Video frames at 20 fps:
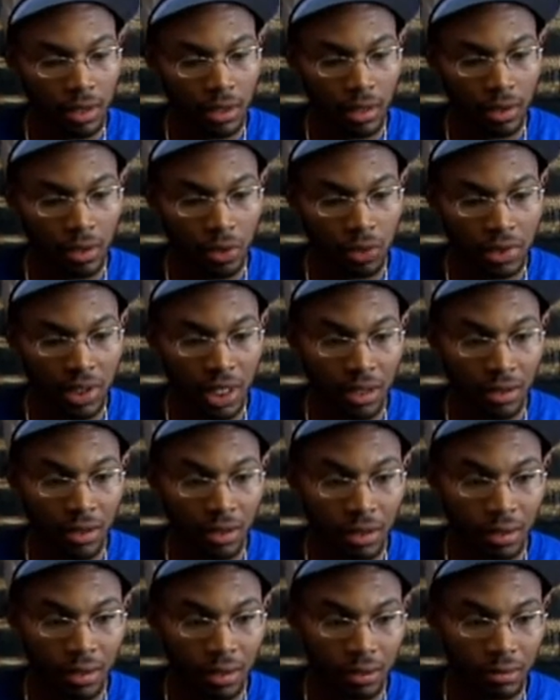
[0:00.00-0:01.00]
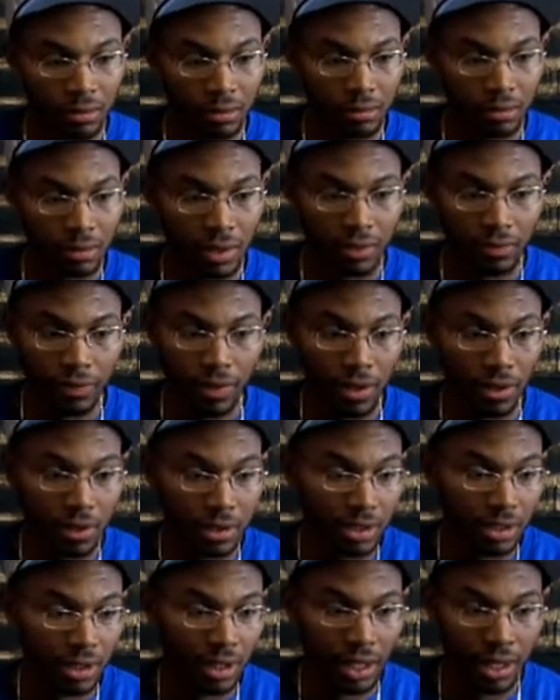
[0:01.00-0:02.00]
who's out there in
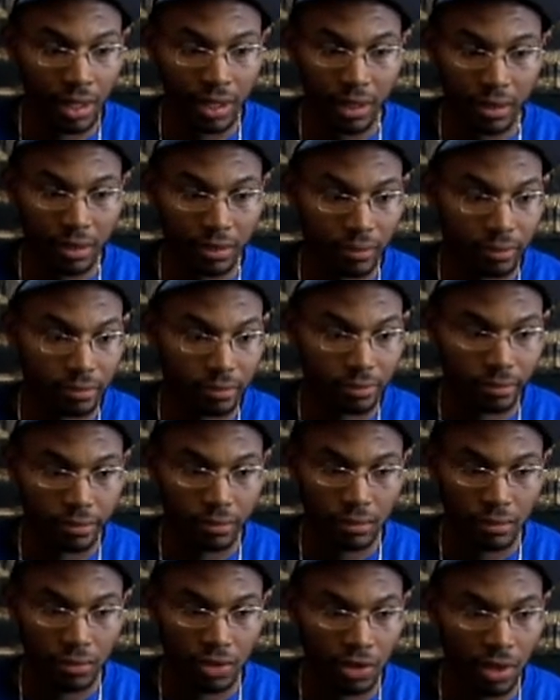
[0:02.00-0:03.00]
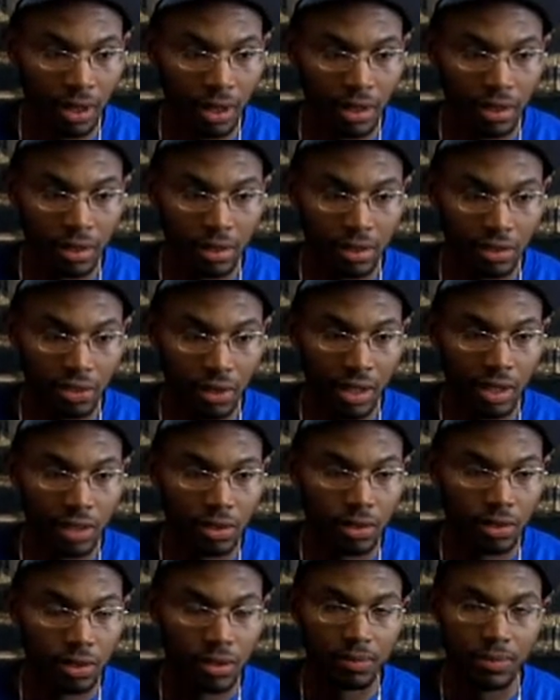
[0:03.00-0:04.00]
Ferguson, like trying to
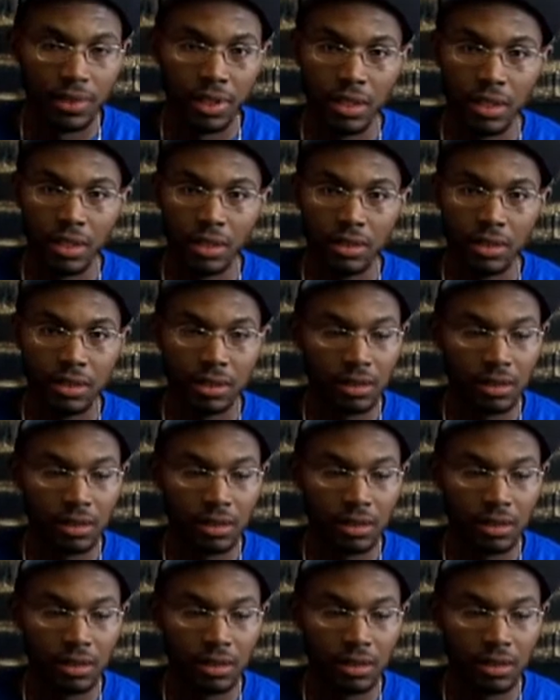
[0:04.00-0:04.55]
do some things.